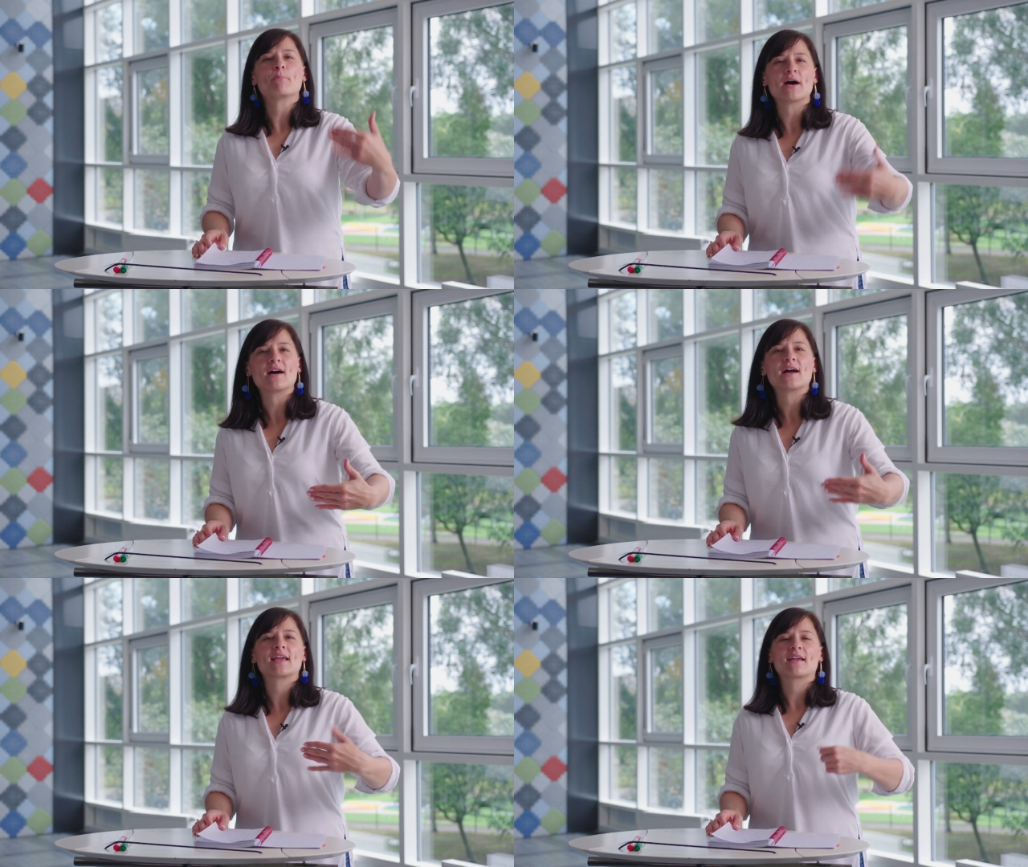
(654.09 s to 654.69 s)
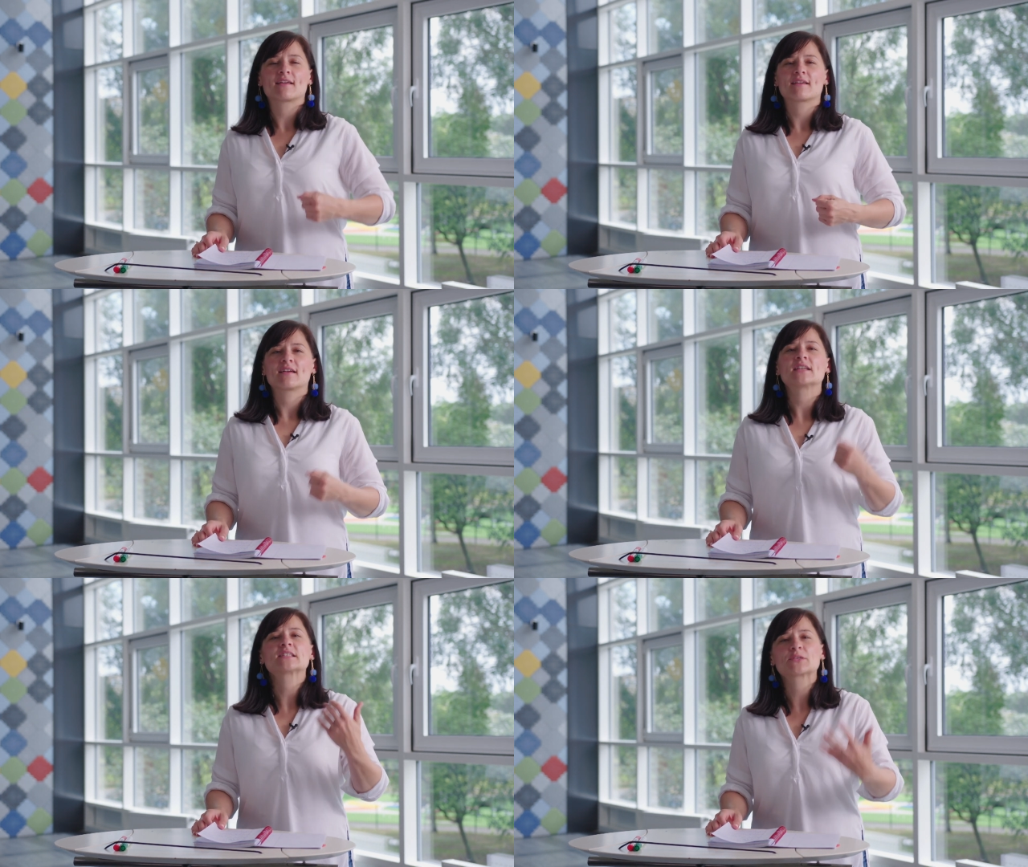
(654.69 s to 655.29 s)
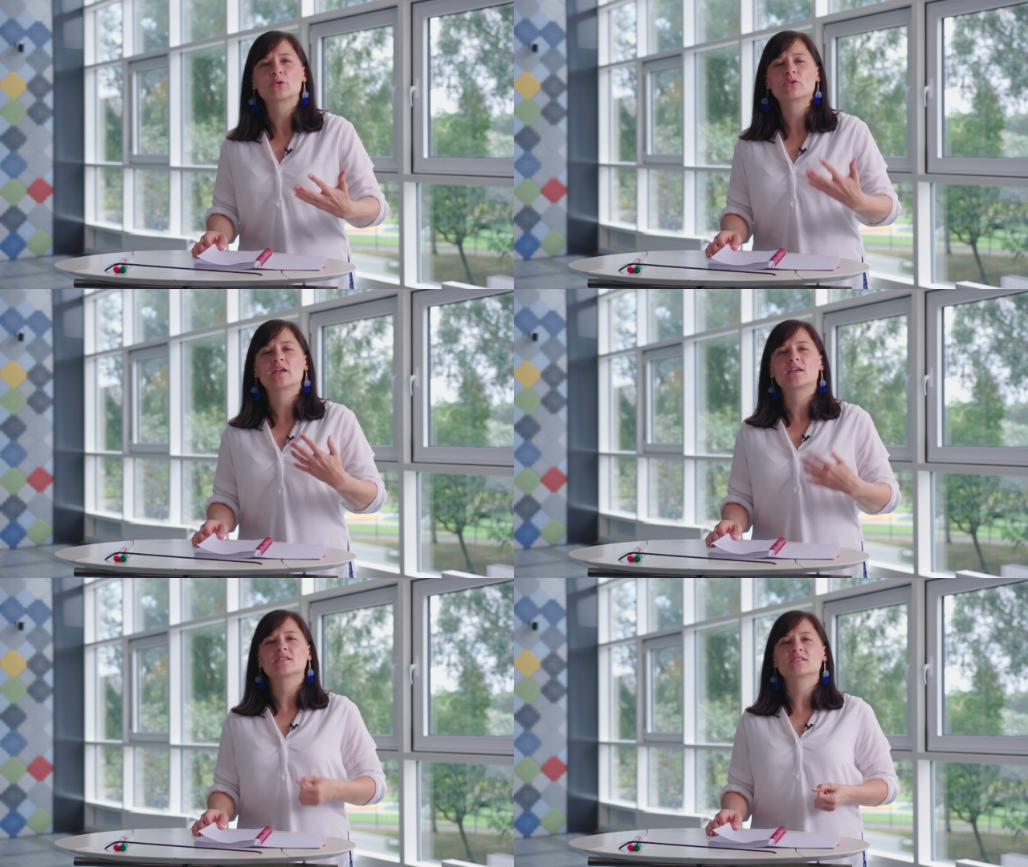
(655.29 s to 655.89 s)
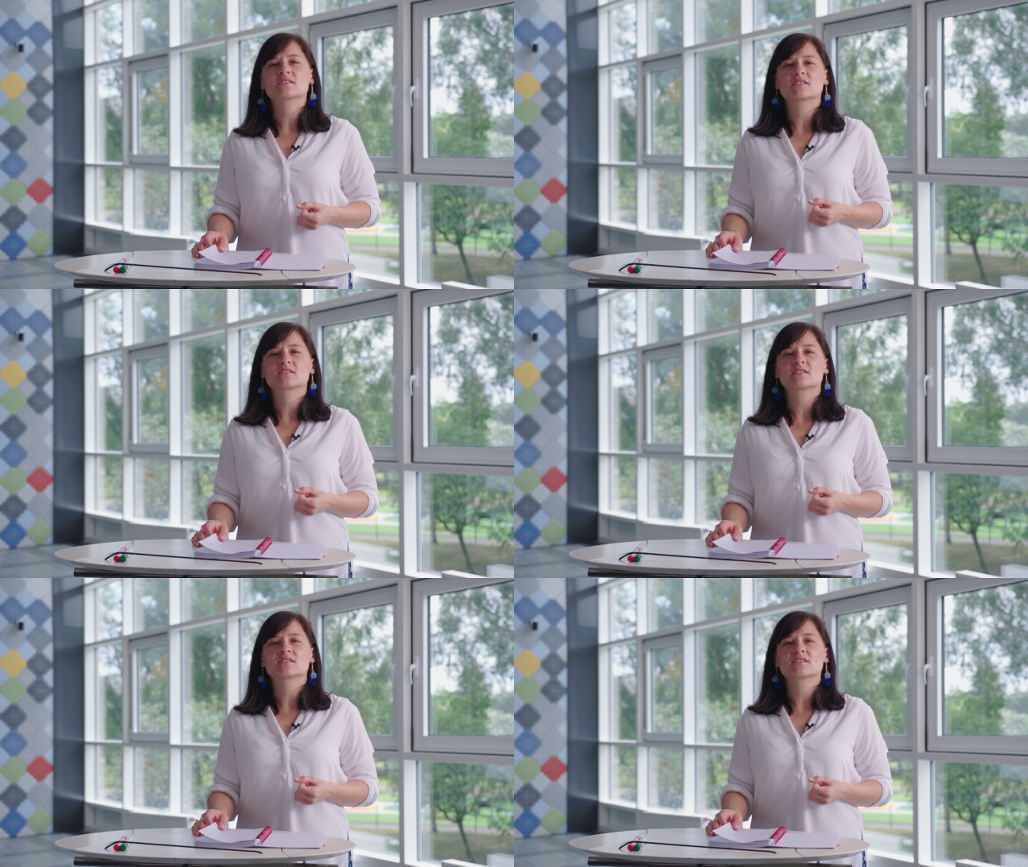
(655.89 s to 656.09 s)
by a soloist,